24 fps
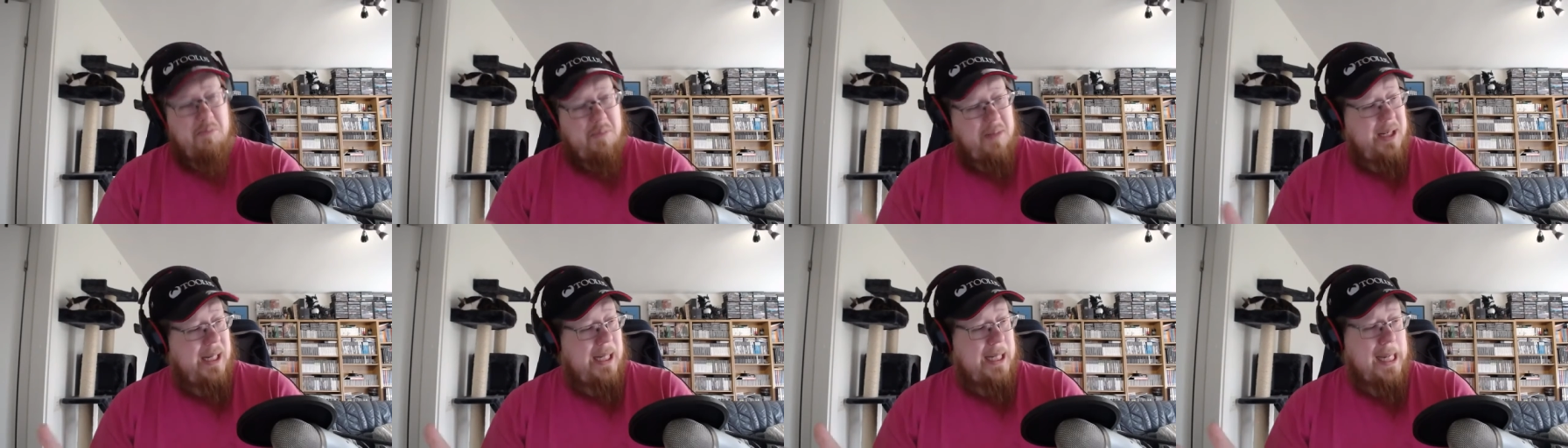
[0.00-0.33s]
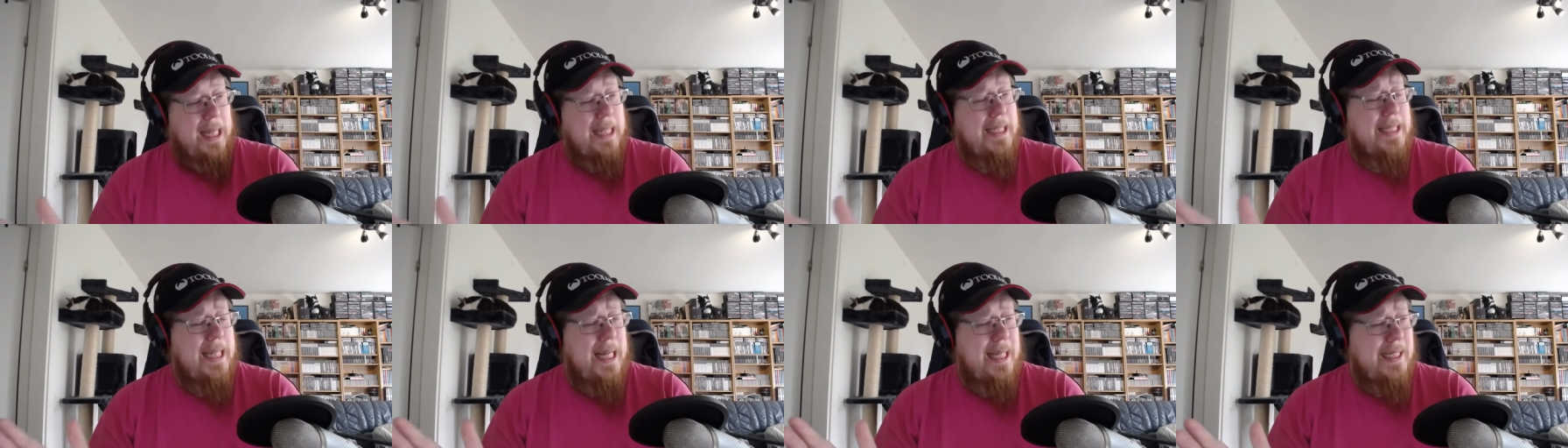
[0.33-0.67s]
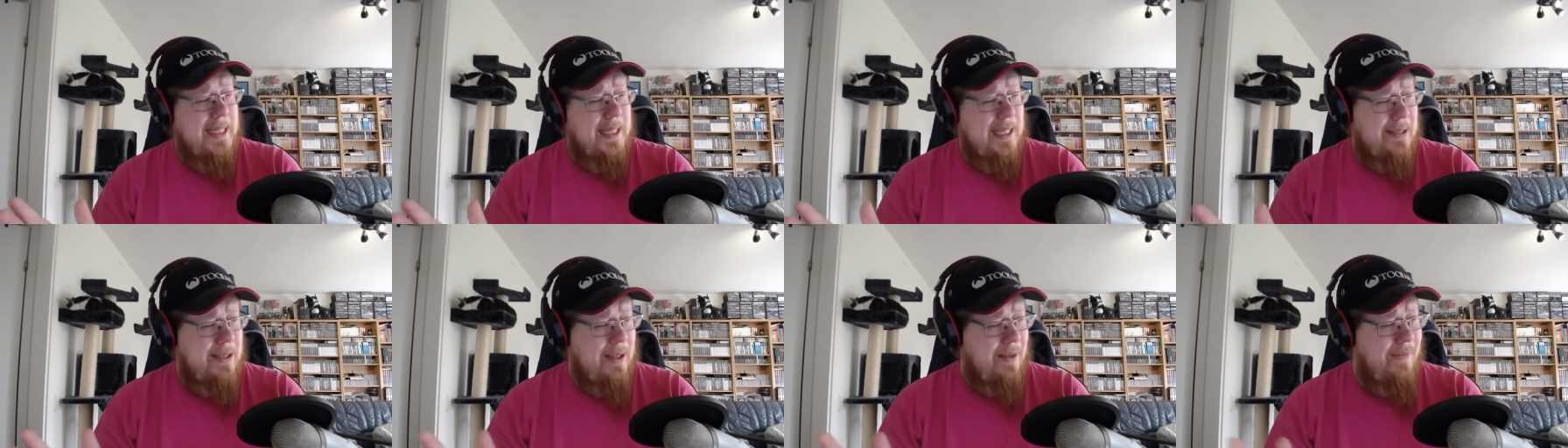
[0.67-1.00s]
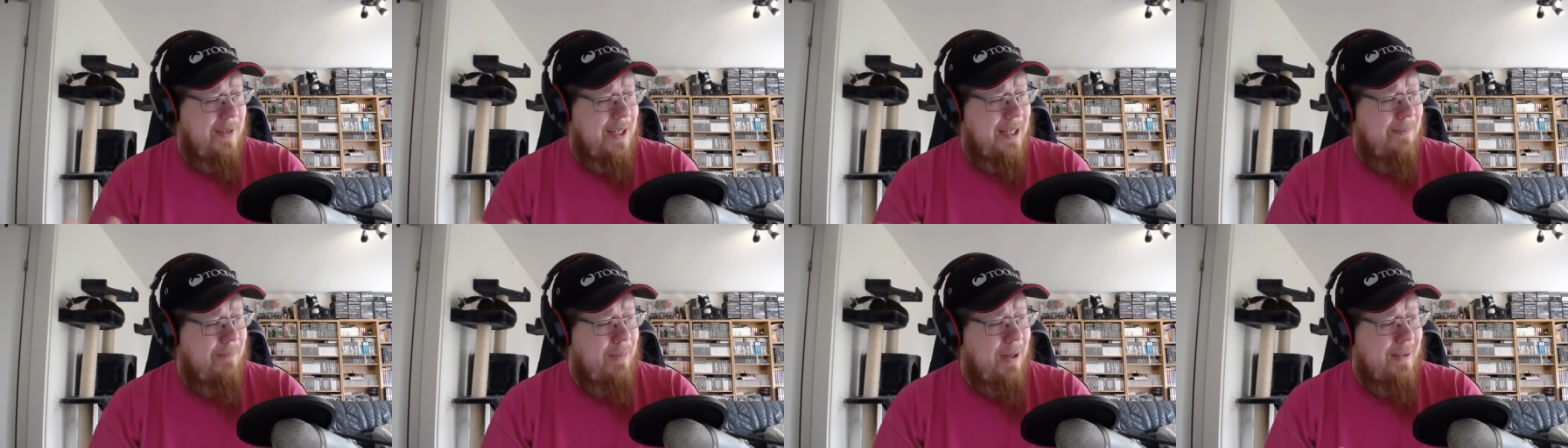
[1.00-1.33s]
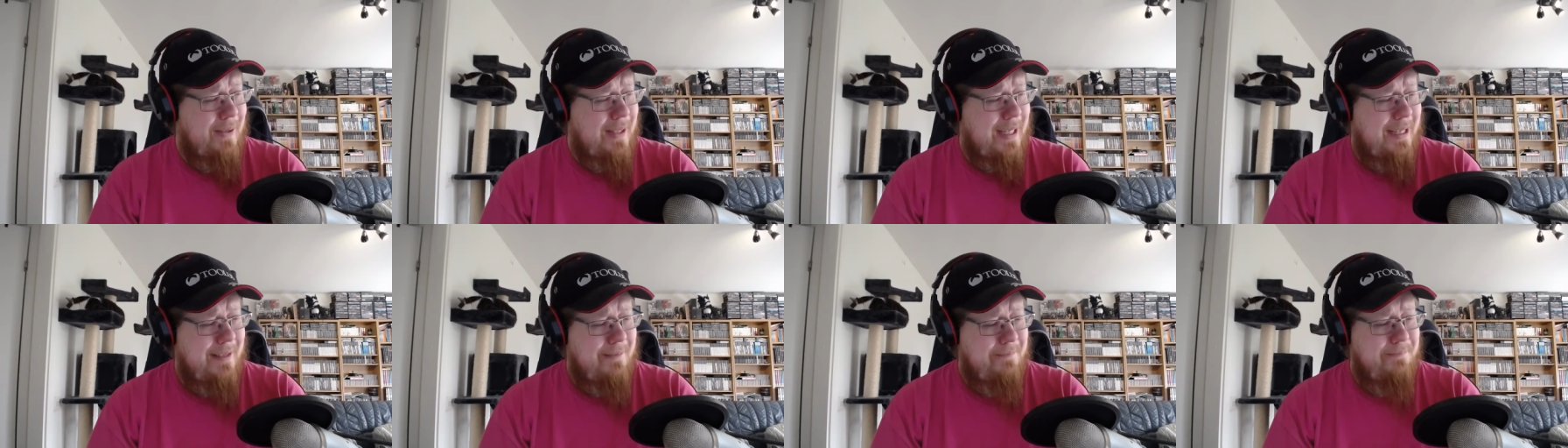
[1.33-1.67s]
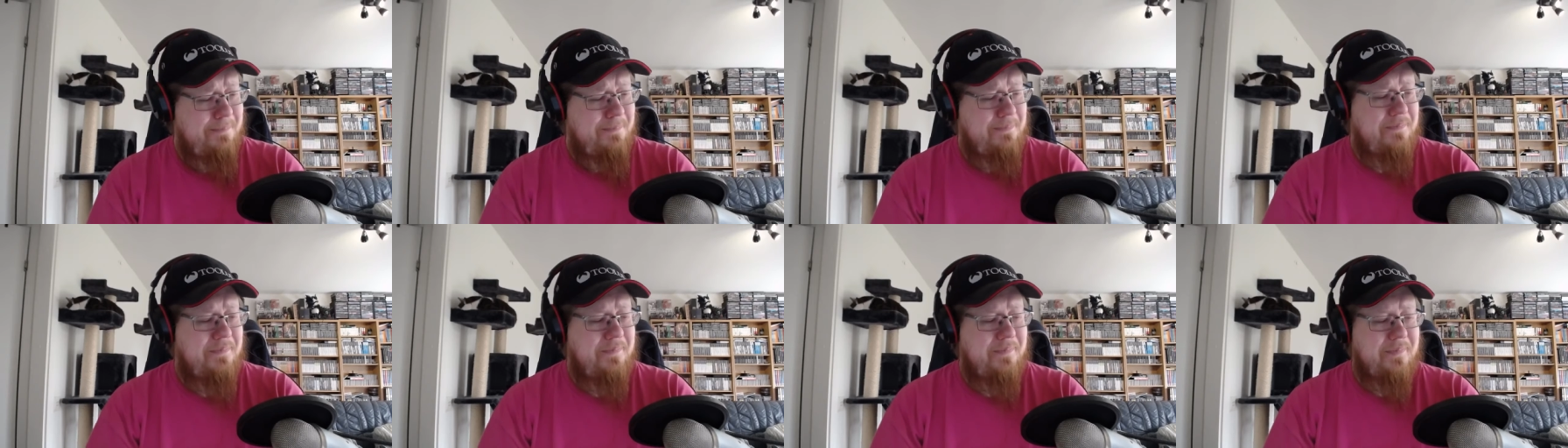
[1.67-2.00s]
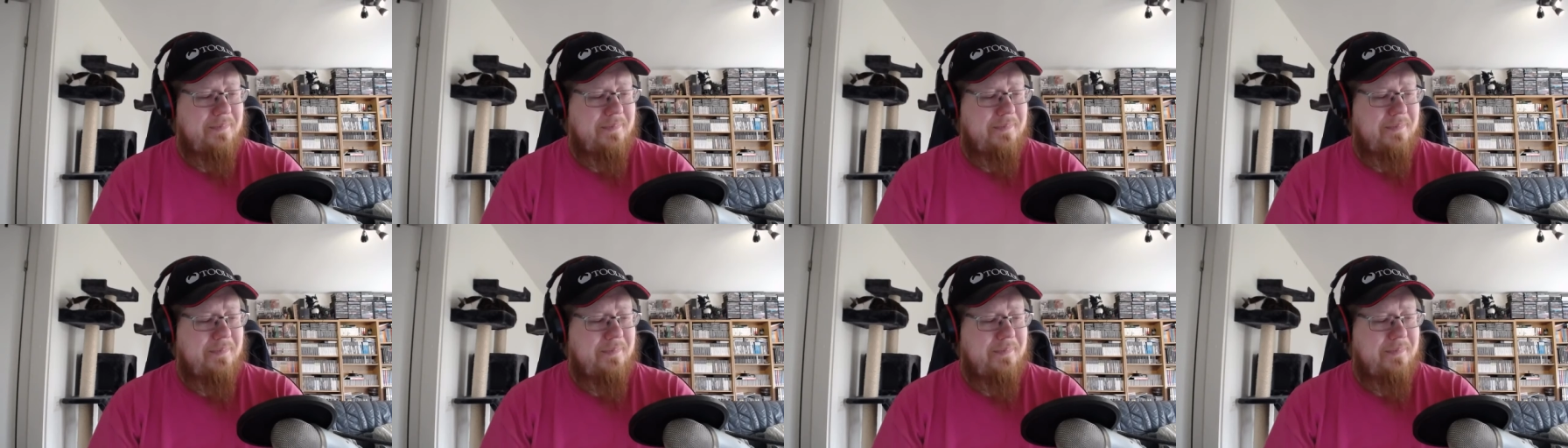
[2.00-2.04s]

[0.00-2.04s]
I guess that's something about that.